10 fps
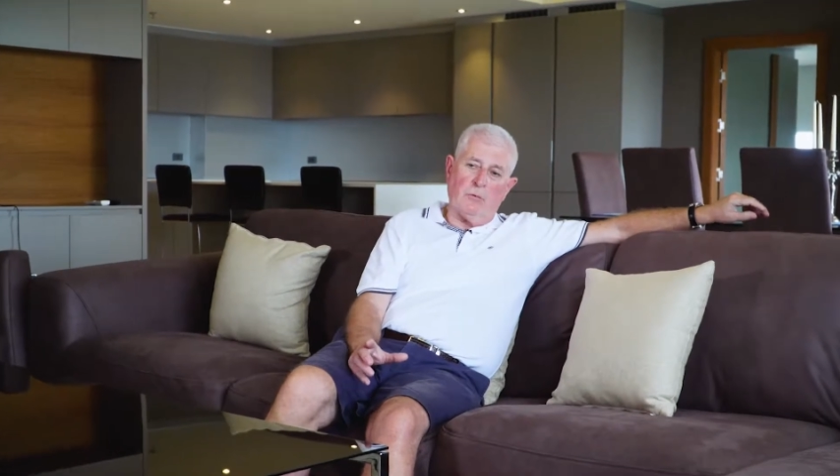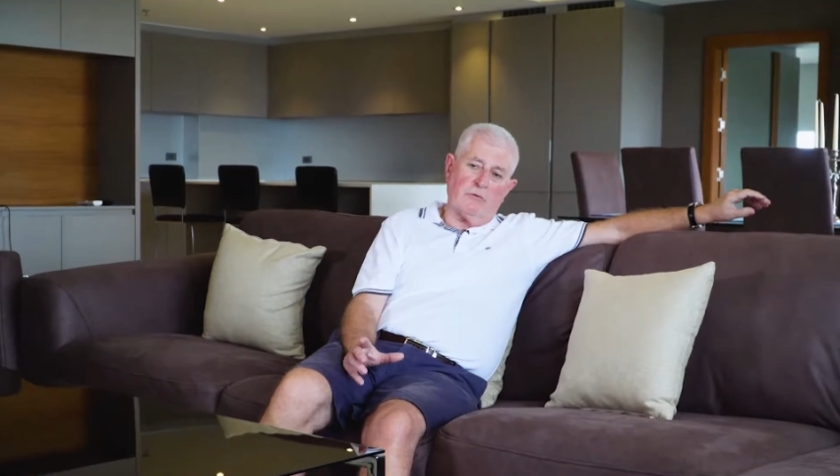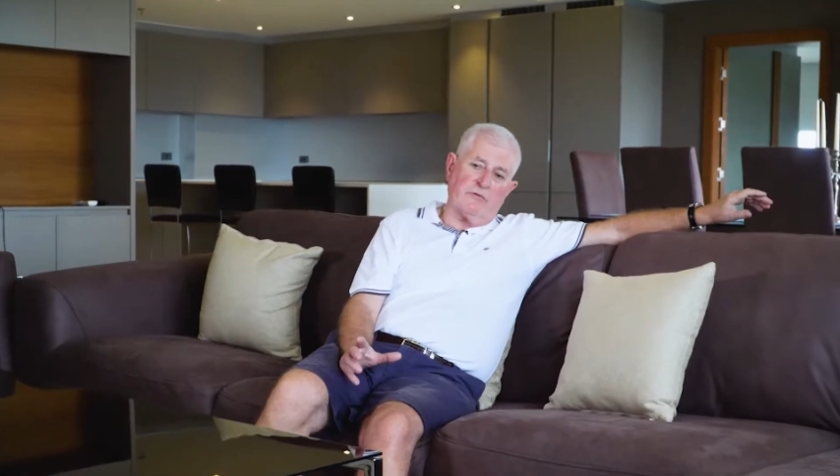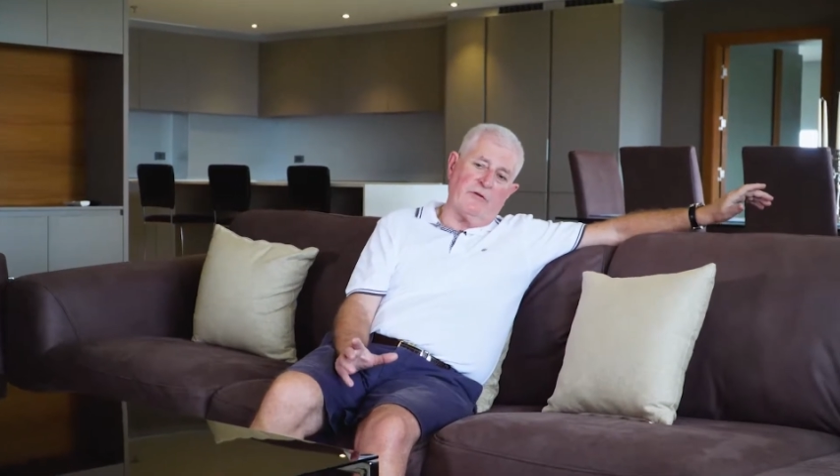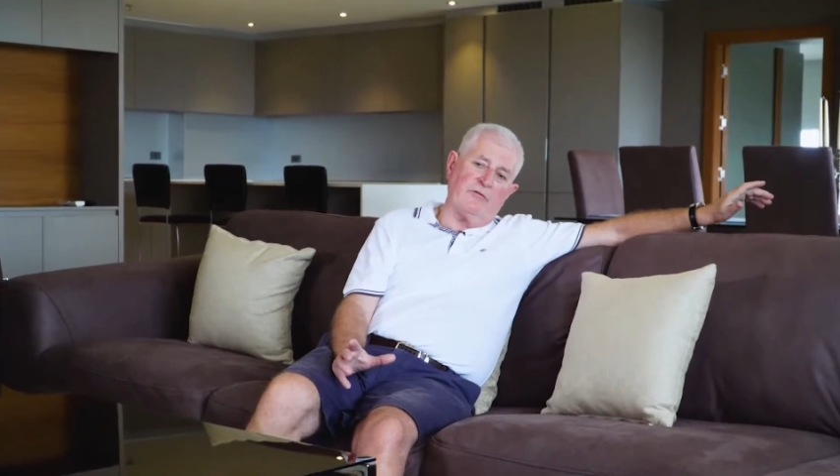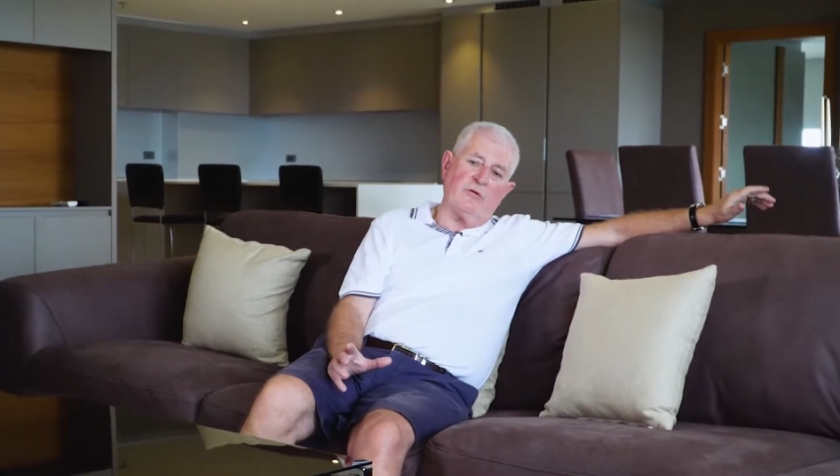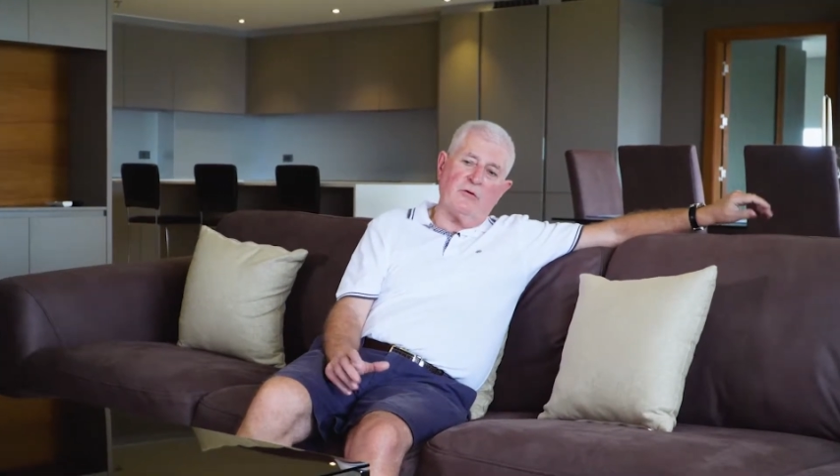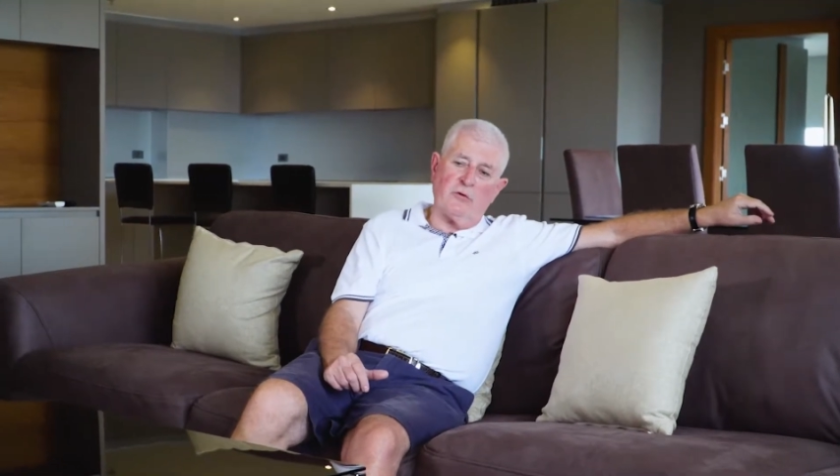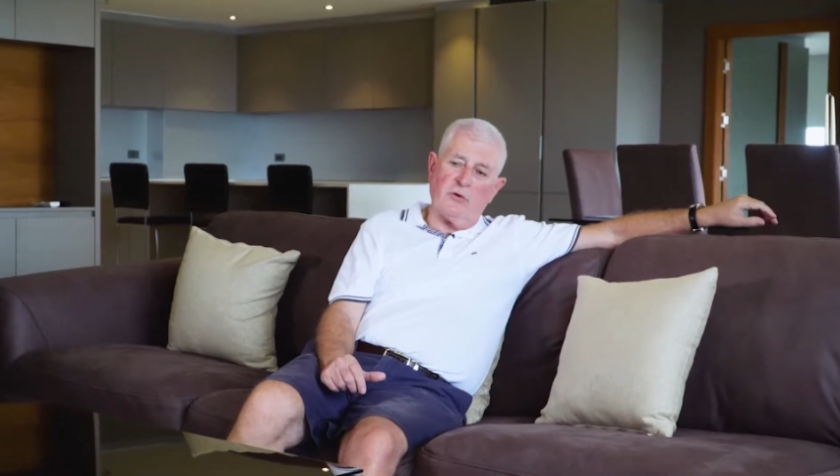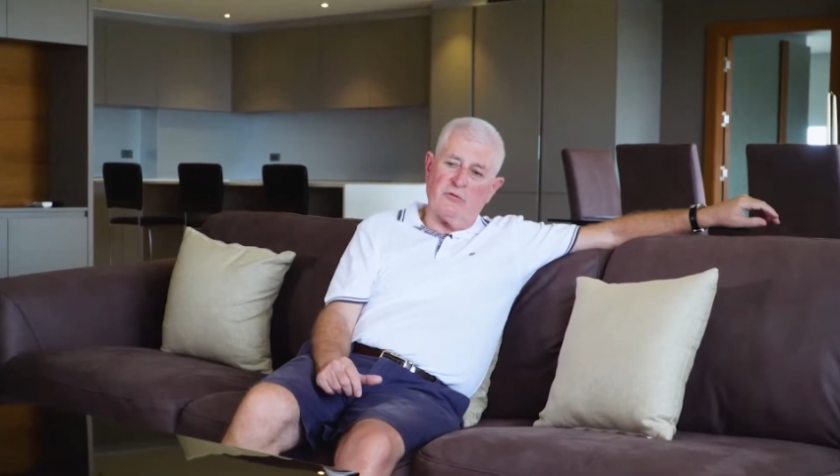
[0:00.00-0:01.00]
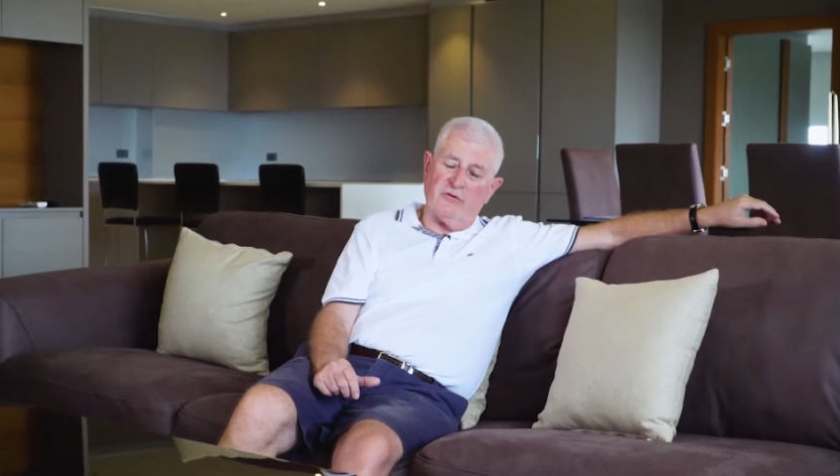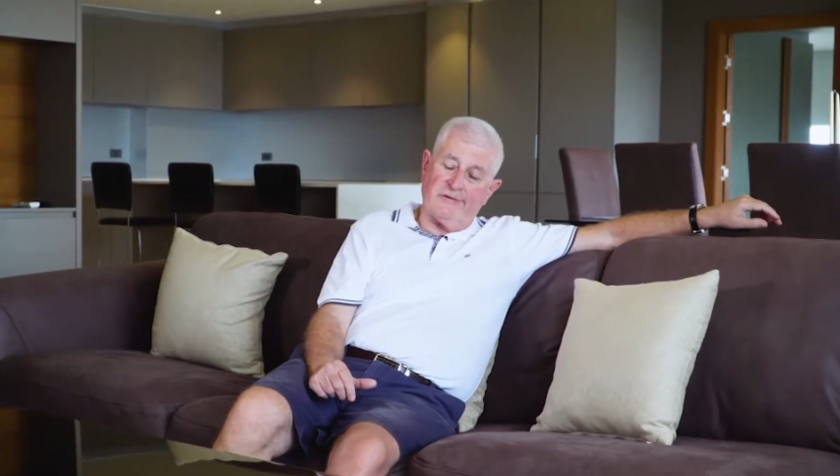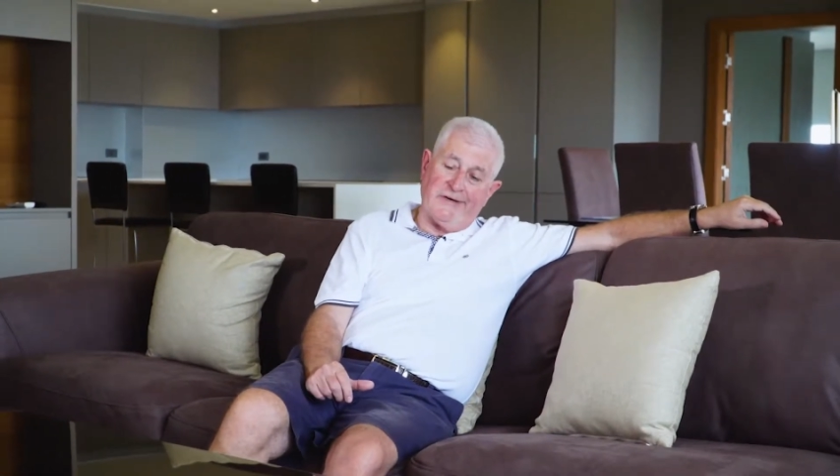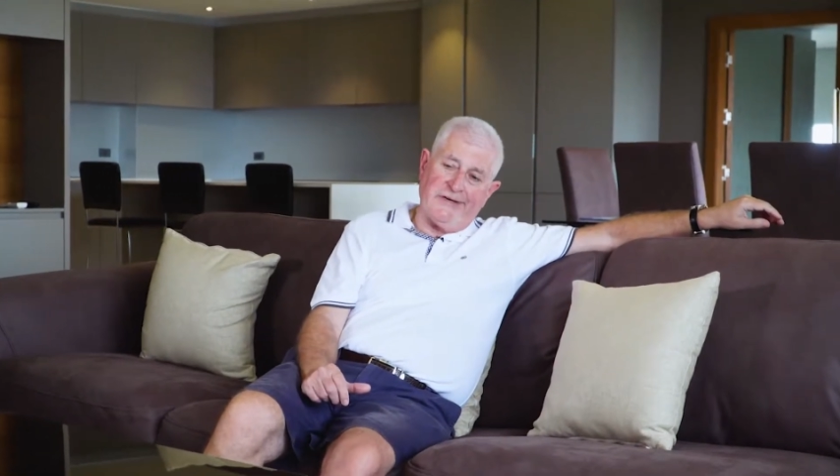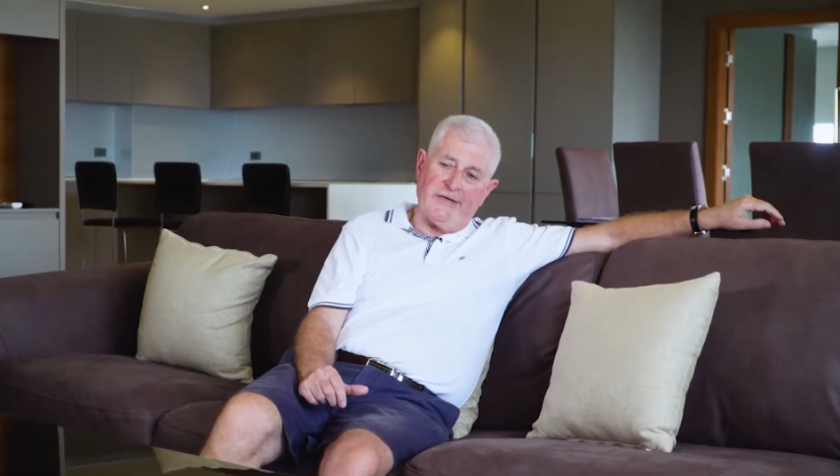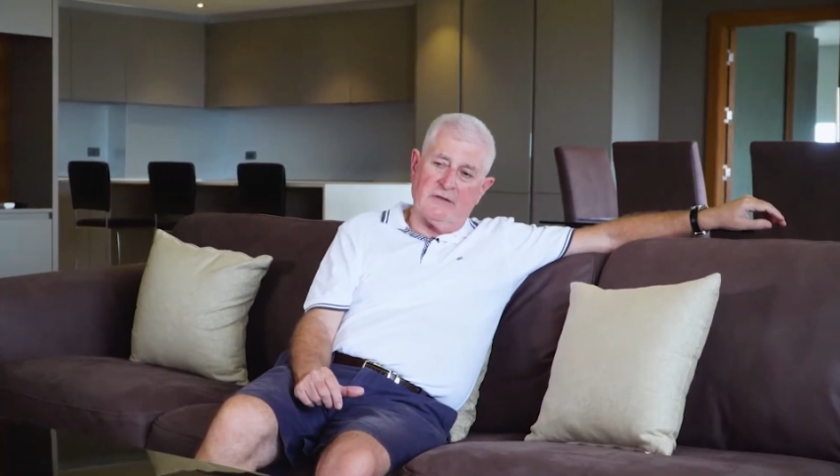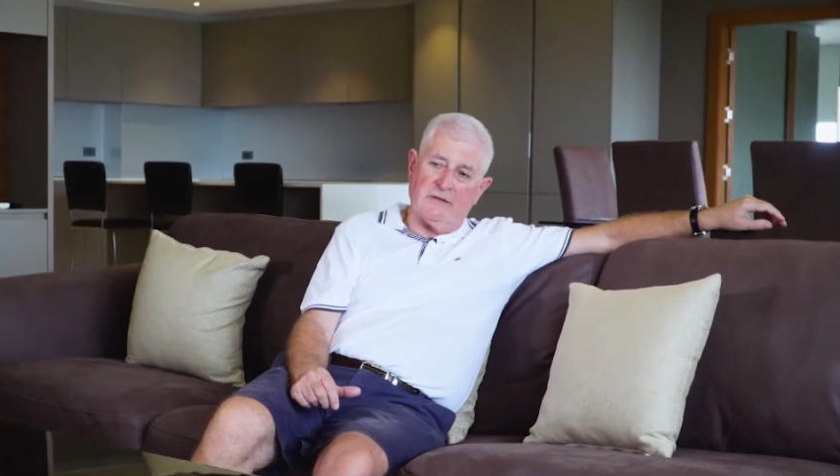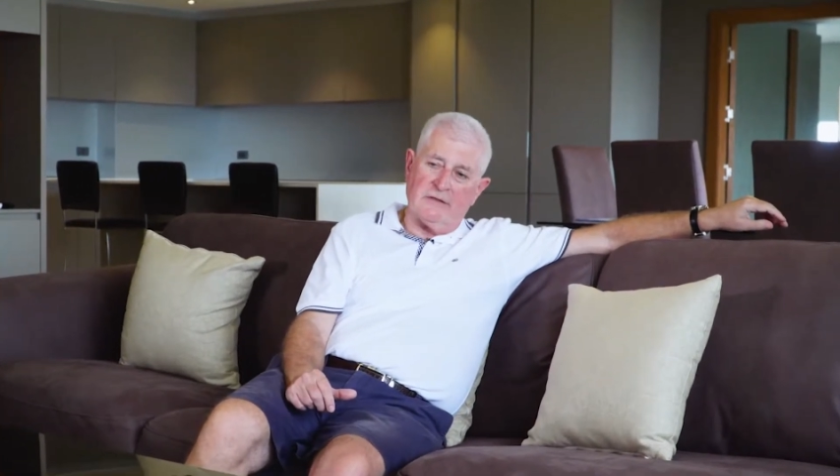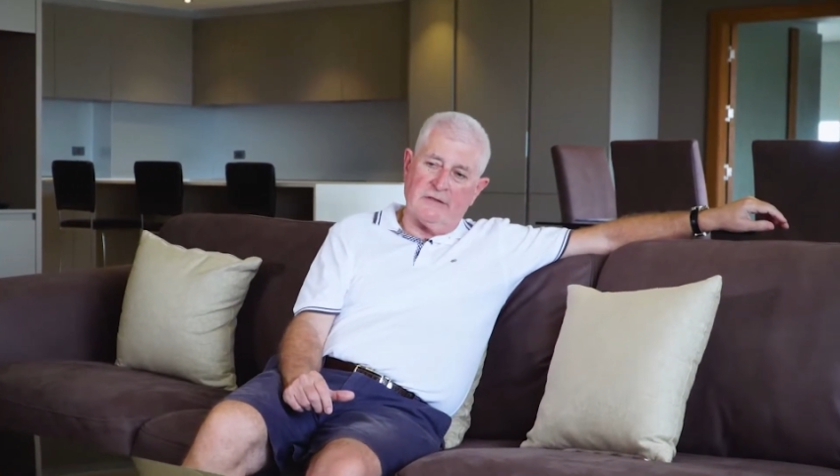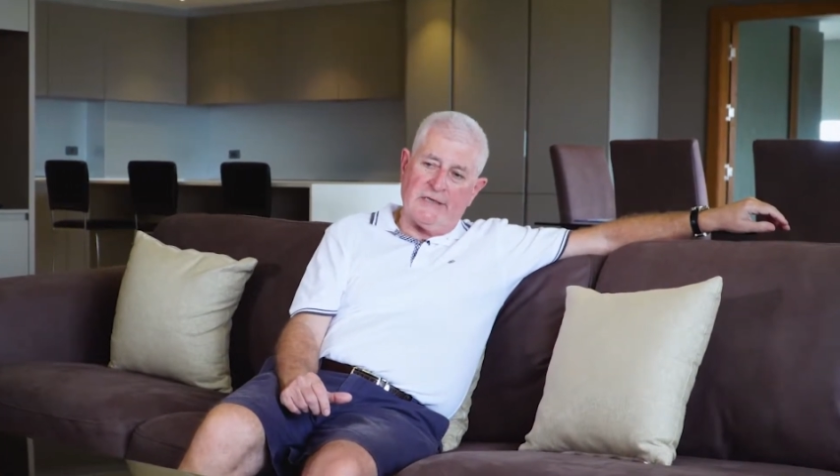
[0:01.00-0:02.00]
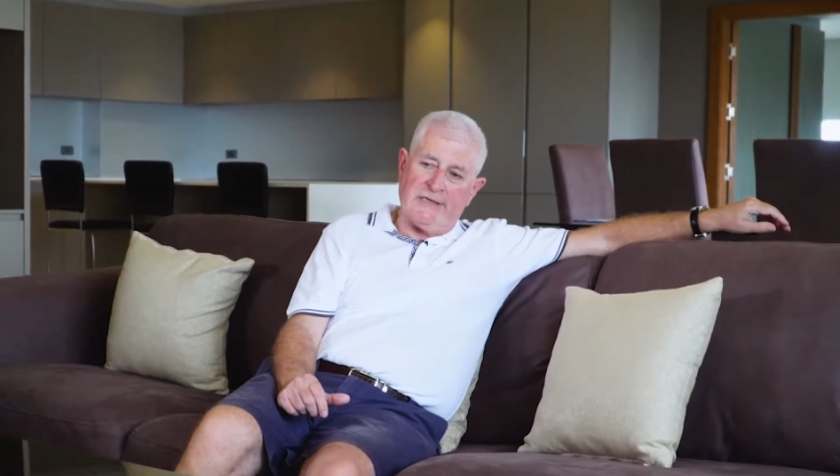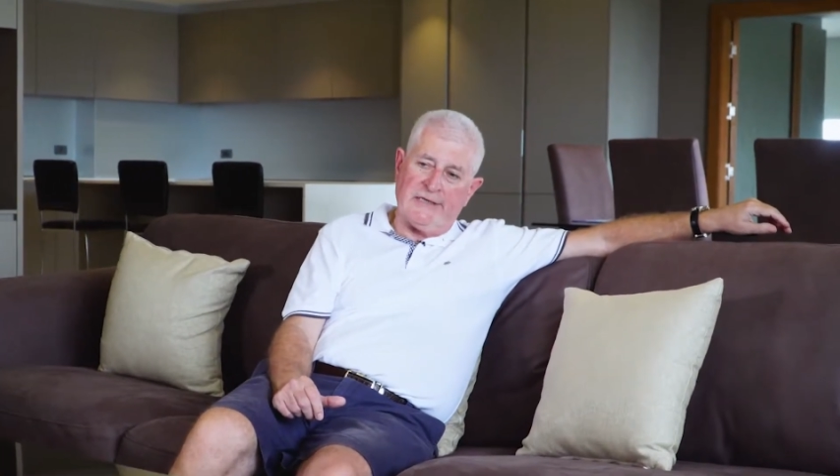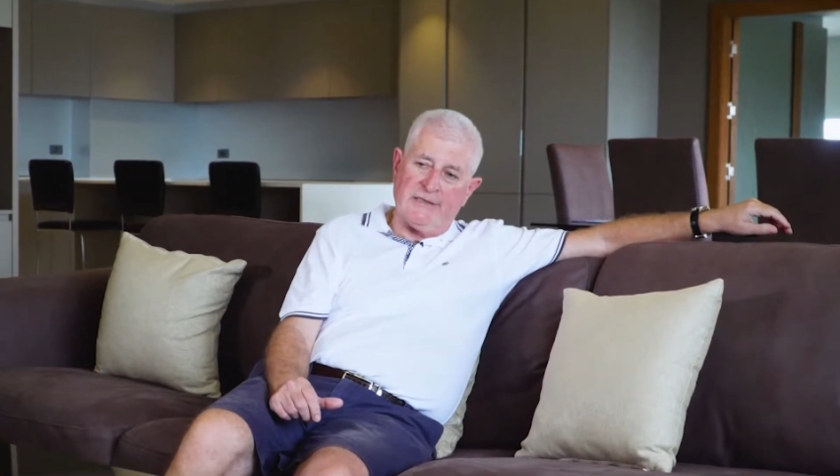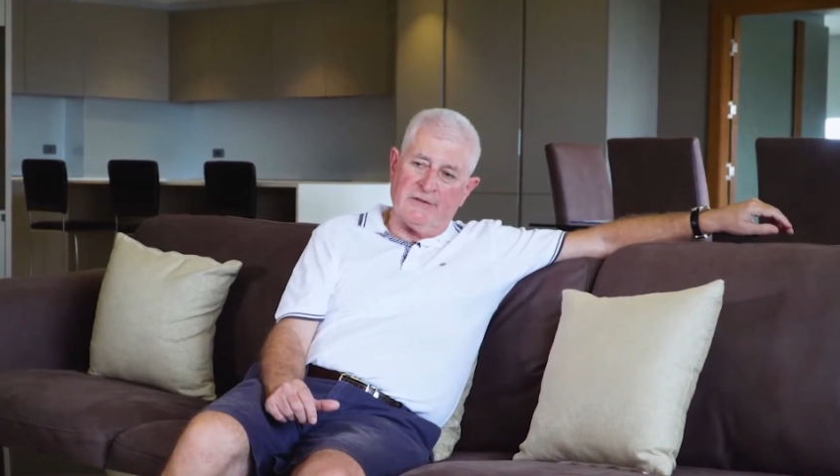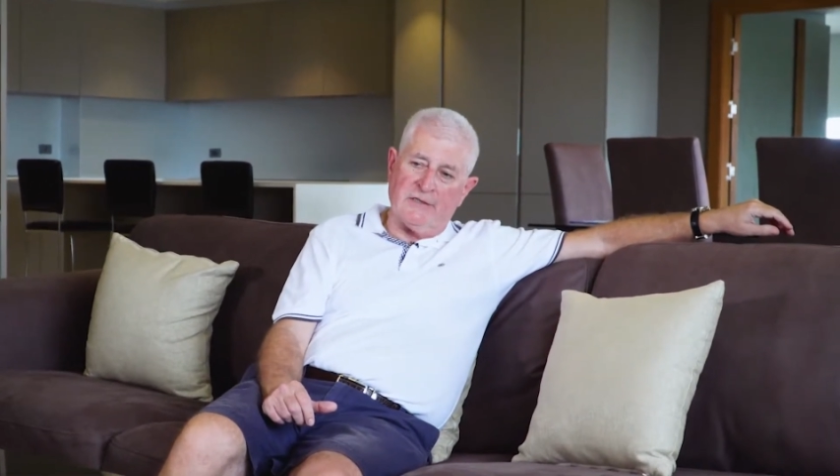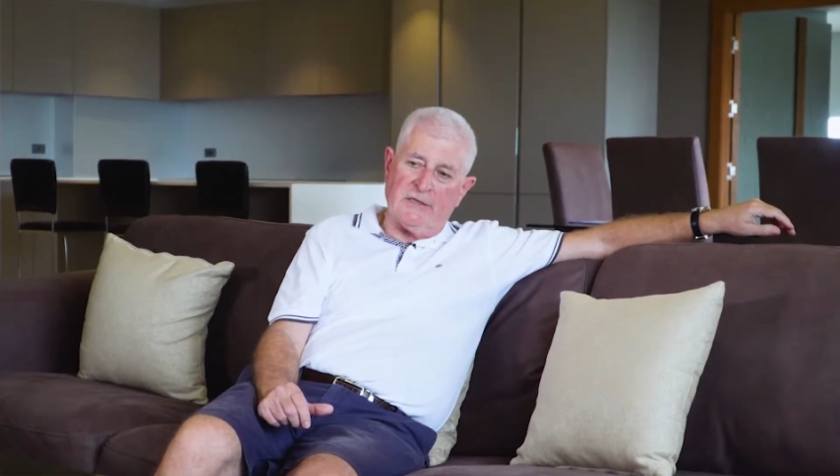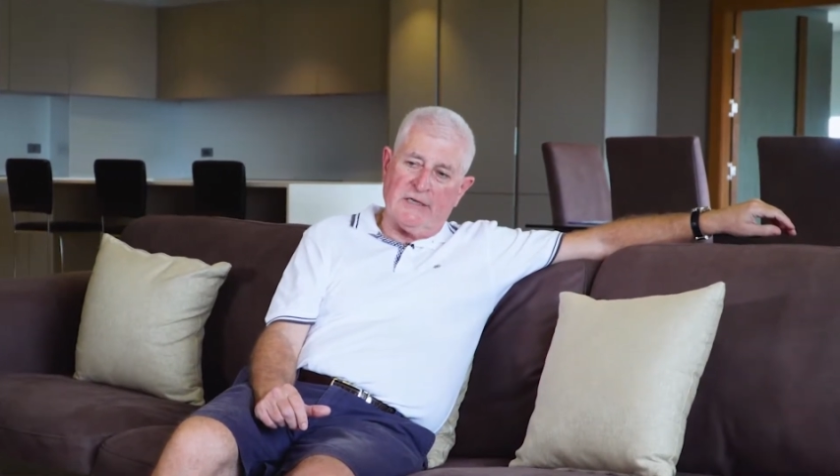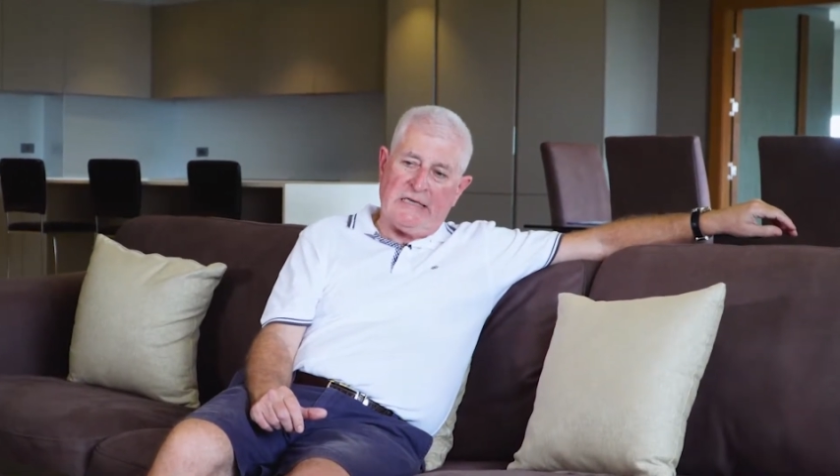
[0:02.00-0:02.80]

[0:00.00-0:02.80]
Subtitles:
walked into Euro Design and